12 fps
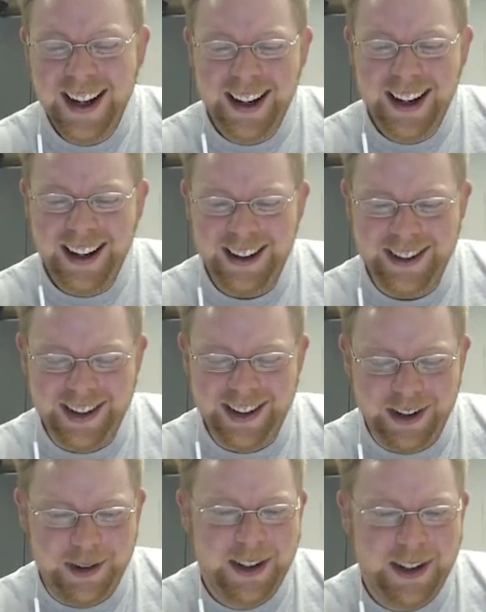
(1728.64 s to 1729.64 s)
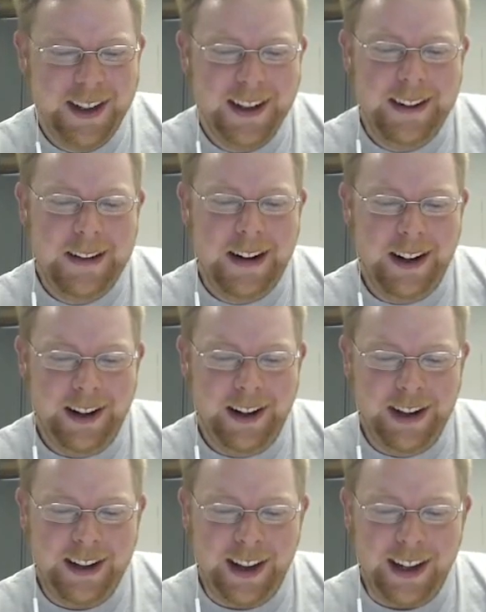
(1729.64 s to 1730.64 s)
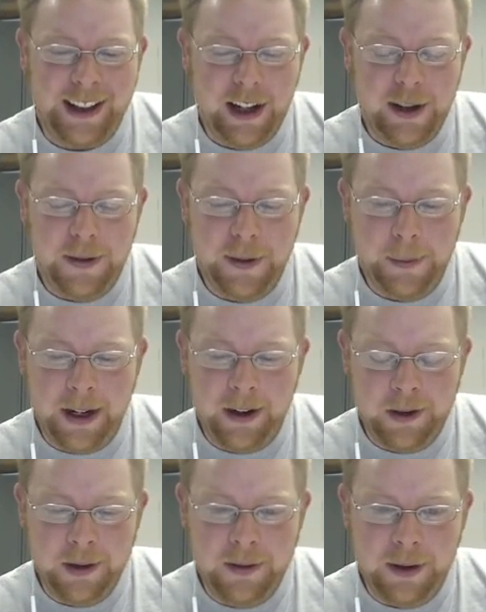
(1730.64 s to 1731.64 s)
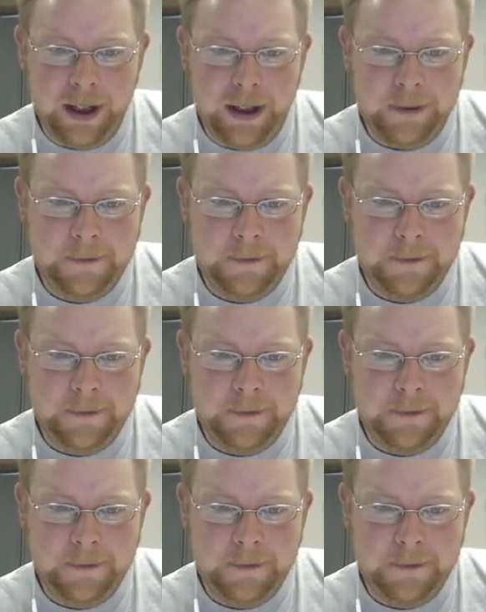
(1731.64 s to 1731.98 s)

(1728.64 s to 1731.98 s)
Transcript: Oh no! Oh, it's like the Elephant Man all over again.